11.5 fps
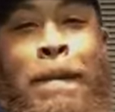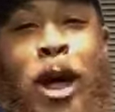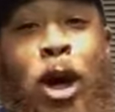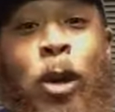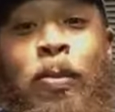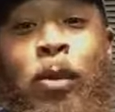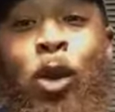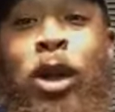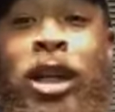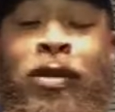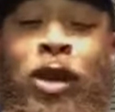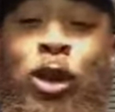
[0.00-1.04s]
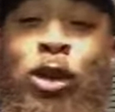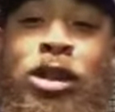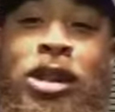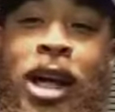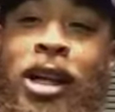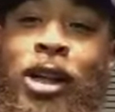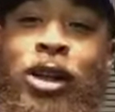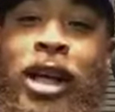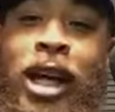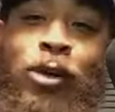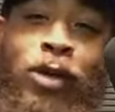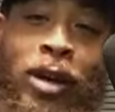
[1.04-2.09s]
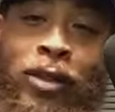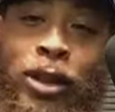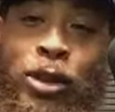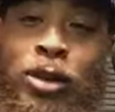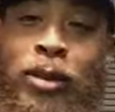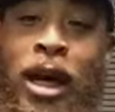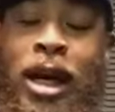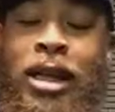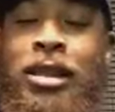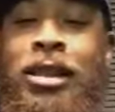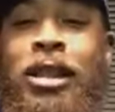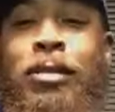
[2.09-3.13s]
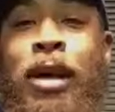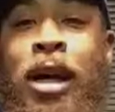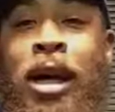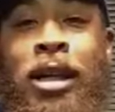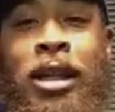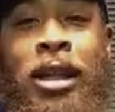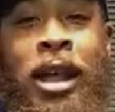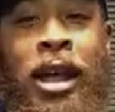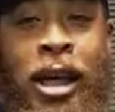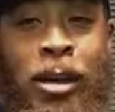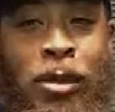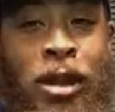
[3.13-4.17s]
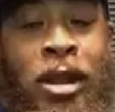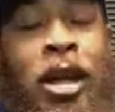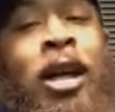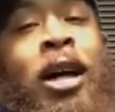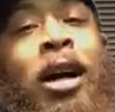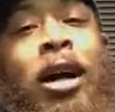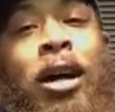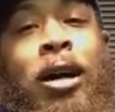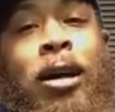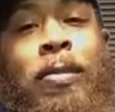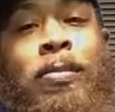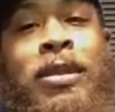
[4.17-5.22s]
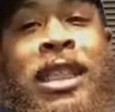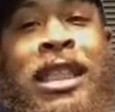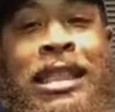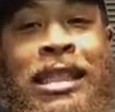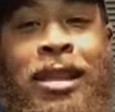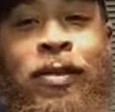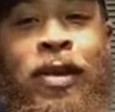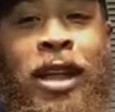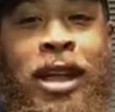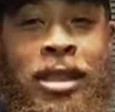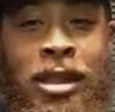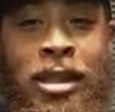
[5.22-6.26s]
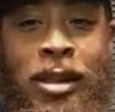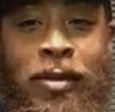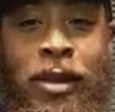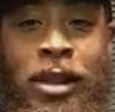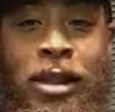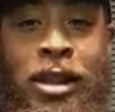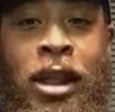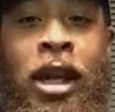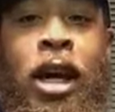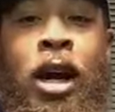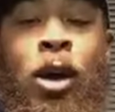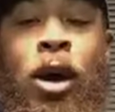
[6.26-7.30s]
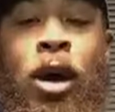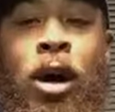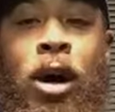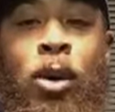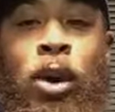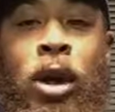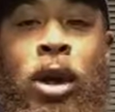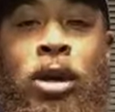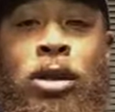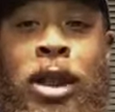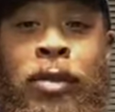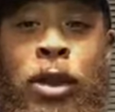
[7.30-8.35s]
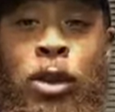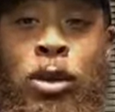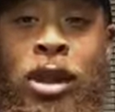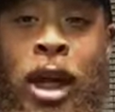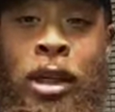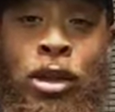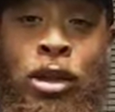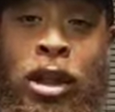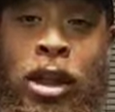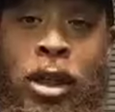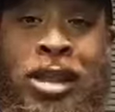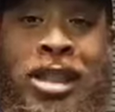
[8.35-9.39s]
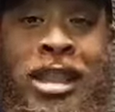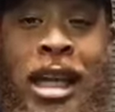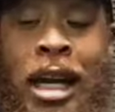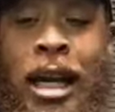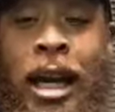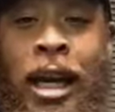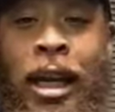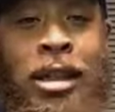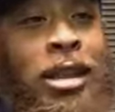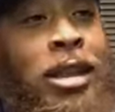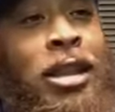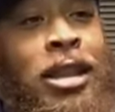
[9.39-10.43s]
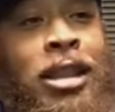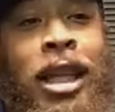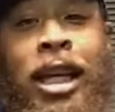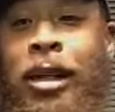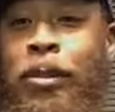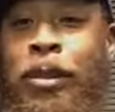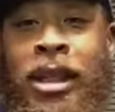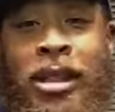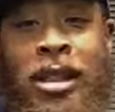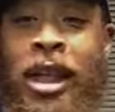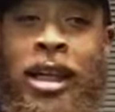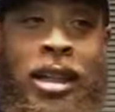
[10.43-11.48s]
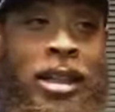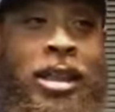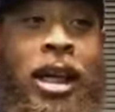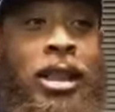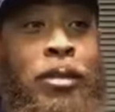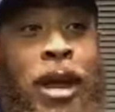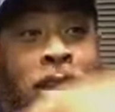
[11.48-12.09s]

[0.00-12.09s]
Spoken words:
But want to give a huge shout to creative individuals behind the scene, behind the camera. TZ LaFleur, TZ Da Vinci. Want to also give a huge shout to Trail, Silent H, taking the pictures, taking the shots. He about to